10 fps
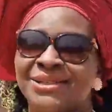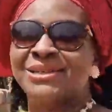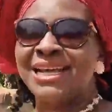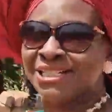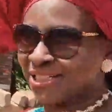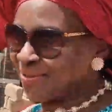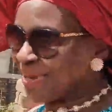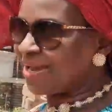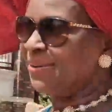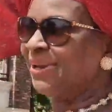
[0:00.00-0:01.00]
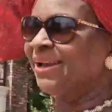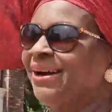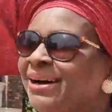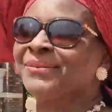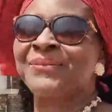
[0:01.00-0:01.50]
So that's where we
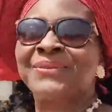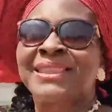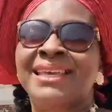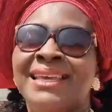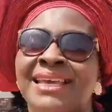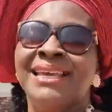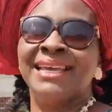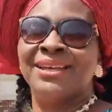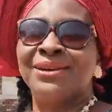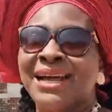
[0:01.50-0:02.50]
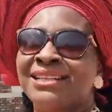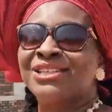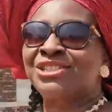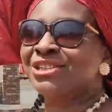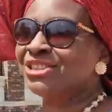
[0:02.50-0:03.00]
are. Look at the
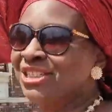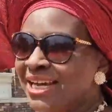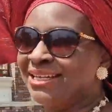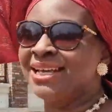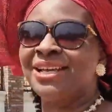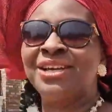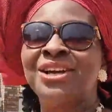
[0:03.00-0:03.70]
sunshine. Yeah.